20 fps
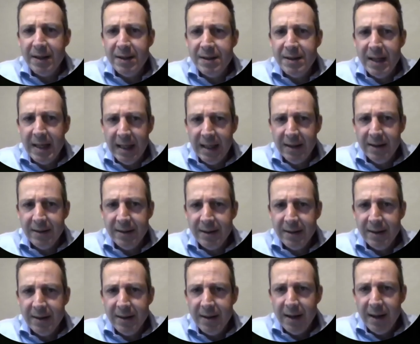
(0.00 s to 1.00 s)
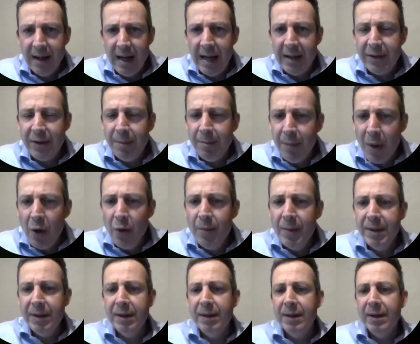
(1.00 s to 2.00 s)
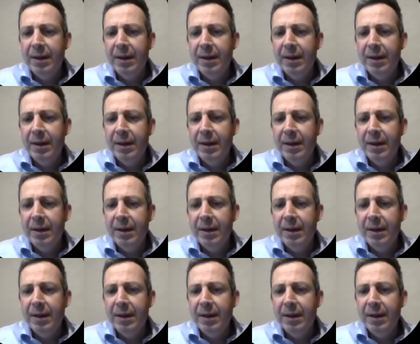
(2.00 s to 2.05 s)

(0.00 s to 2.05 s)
ticked. At the moment,